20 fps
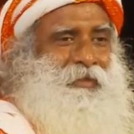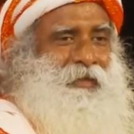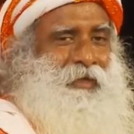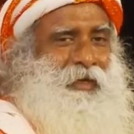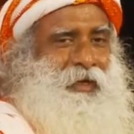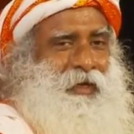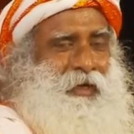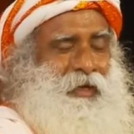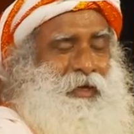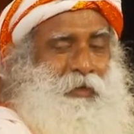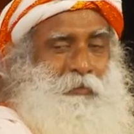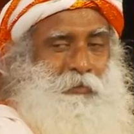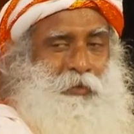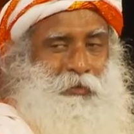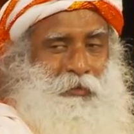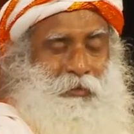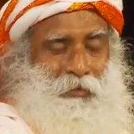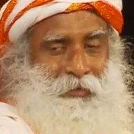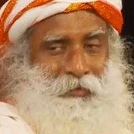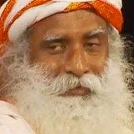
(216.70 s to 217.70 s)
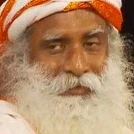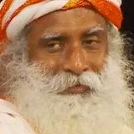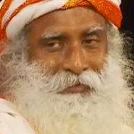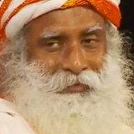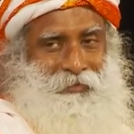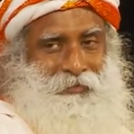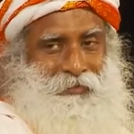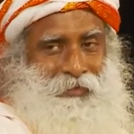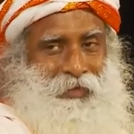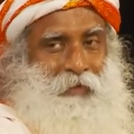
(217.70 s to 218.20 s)
And I'm sure
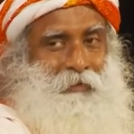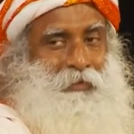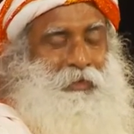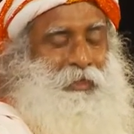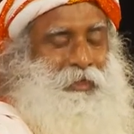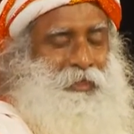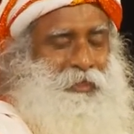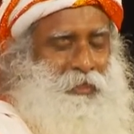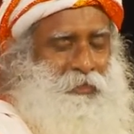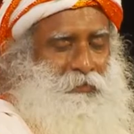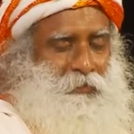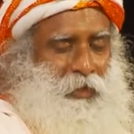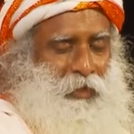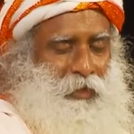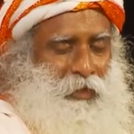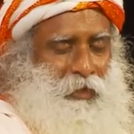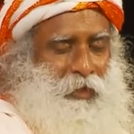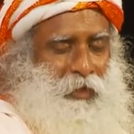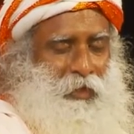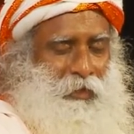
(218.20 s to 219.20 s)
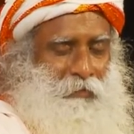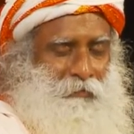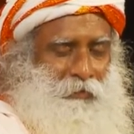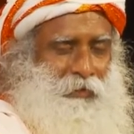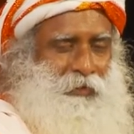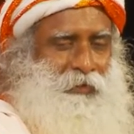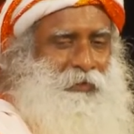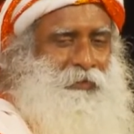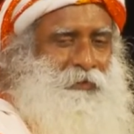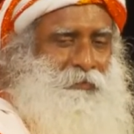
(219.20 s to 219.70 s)
our teachers will not allow
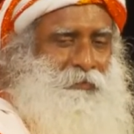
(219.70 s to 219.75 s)
it.